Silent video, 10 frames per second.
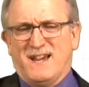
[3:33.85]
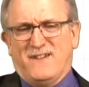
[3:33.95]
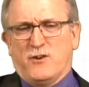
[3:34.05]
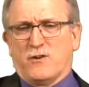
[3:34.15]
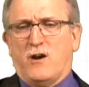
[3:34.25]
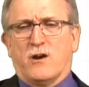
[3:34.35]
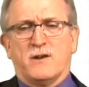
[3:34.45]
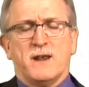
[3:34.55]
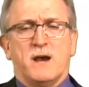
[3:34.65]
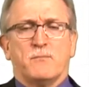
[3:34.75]
There are a
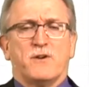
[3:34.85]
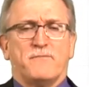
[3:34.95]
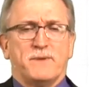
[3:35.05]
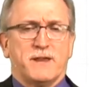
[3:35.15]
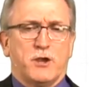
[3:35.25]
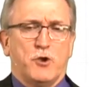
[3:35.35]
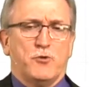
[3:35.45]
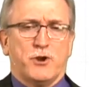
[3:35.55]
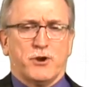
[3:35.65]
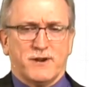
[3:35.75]
number of
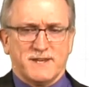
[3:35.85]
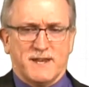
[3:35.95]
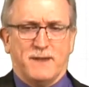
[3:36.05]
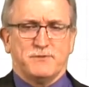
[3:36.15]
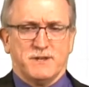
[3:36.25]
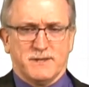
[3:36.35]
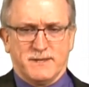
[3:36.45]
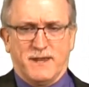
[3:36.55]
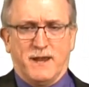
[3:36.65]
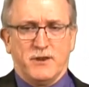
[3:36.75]
peculiar exceptions
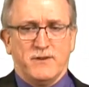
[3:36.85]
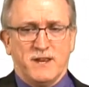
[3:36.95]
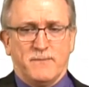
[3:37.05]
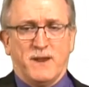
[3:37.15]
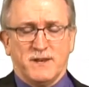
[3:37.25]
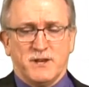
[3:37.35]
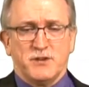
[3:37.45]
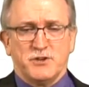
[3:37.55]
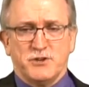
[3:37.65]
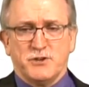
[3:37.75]
that you need to pay
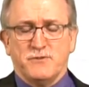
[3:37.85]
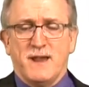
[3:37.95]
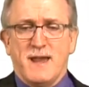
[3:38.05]
attention to,